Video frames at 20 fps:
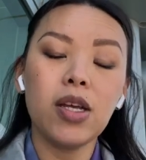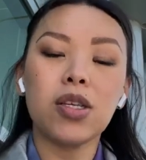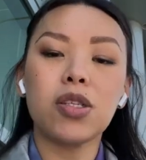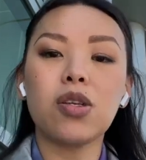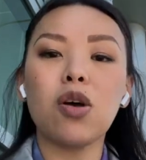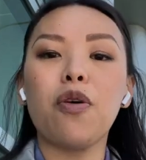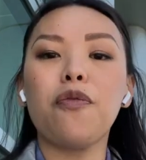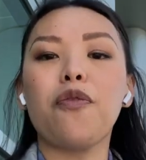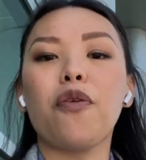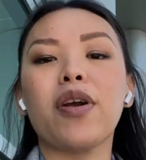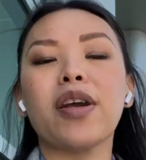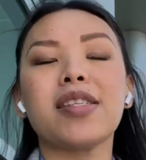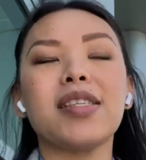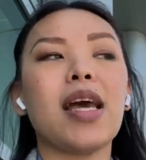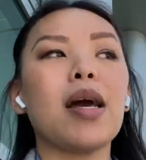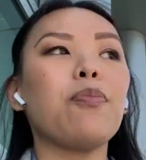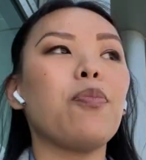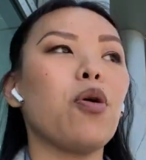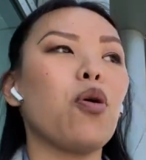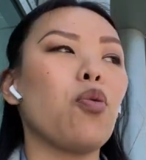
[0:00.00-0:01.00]
So, for
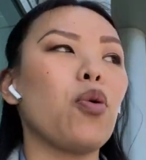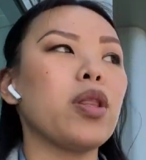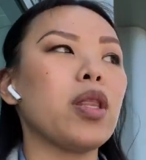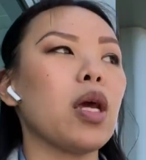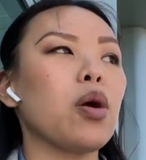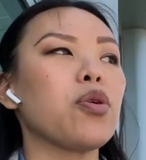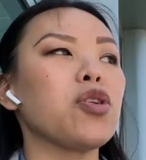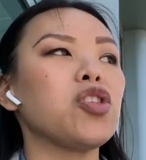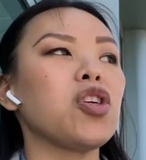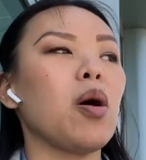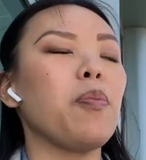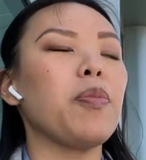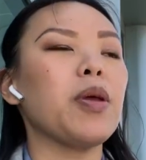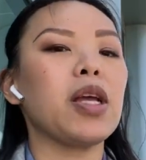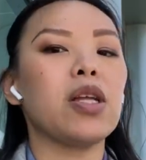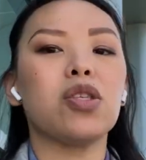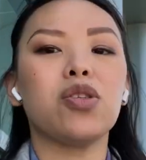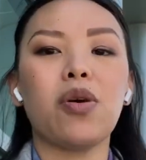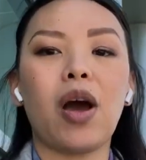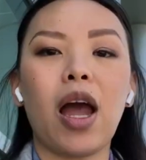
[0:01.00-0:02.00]
example, when they were jumping
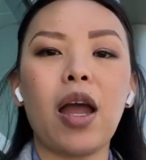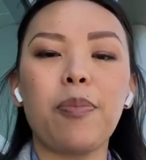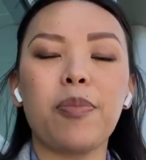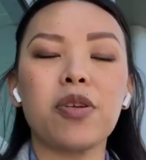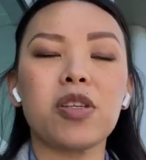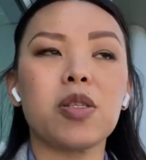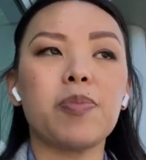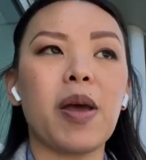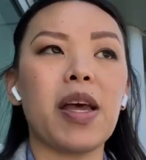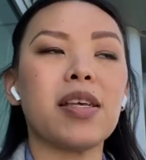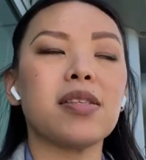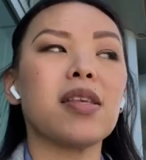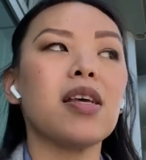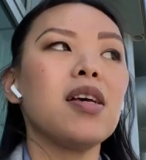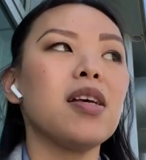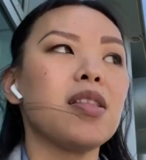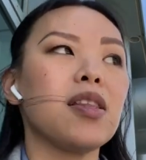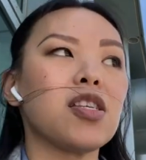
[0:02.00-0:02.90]
into hyperspace,